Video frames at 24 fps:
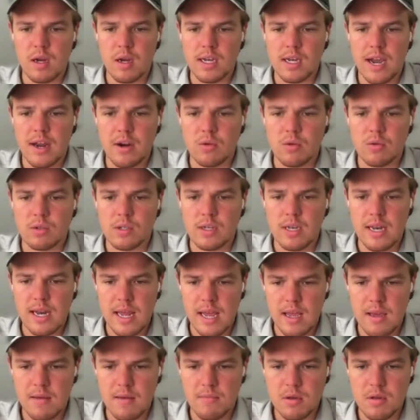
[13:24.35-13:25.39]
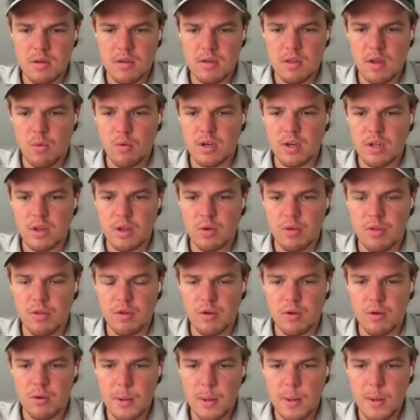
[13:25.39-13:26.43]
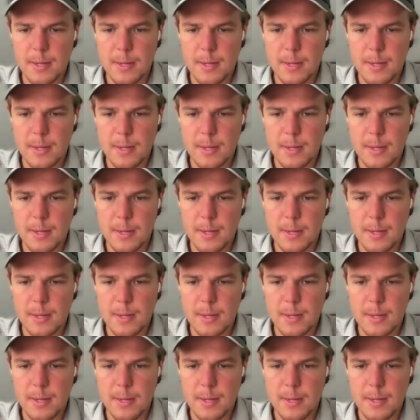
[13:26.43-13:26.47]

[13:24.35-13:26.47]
title's name that we're dealing with here.